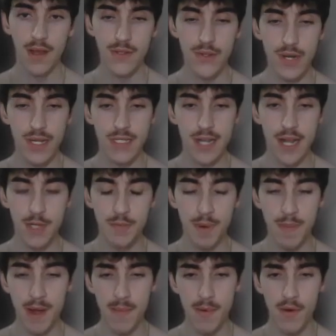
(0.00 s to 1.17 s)
So nice catch by
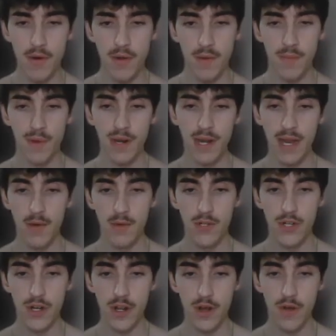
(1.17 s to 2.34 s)
my opponent, but now we're just
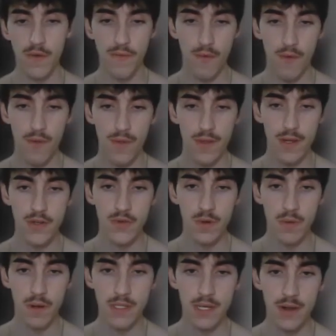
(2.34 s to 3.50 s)
going to go for the drill
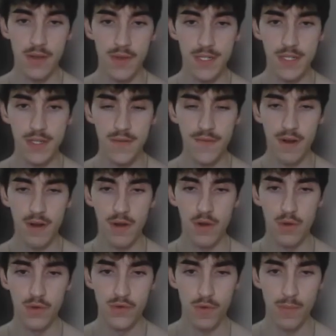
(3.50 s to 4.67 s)
runs here. This is a very
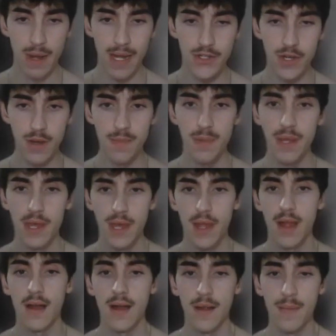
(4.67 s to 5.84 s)
neutral matchup,
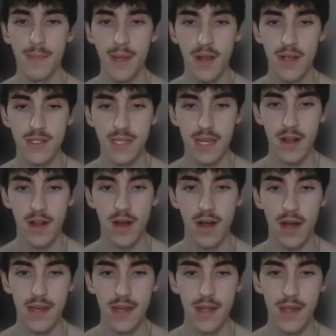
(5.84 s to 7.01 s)
and because they
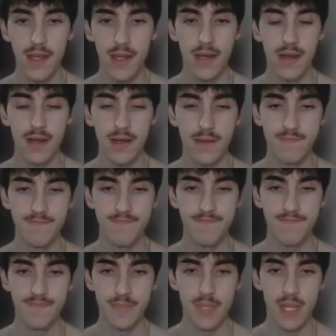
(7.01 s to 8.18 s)
caught,
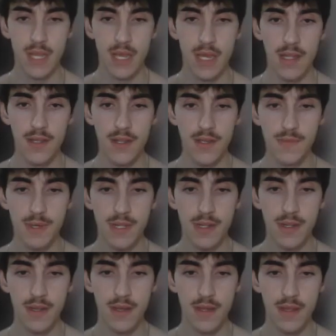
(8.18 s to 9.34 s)
it does
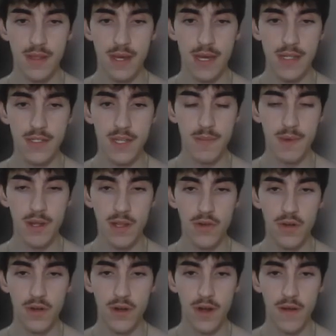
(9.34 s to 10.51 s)
mean that it's going to be a
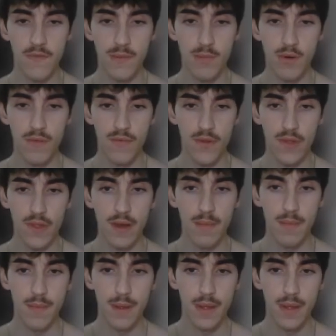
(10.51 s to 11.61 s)
little uncomfortable for them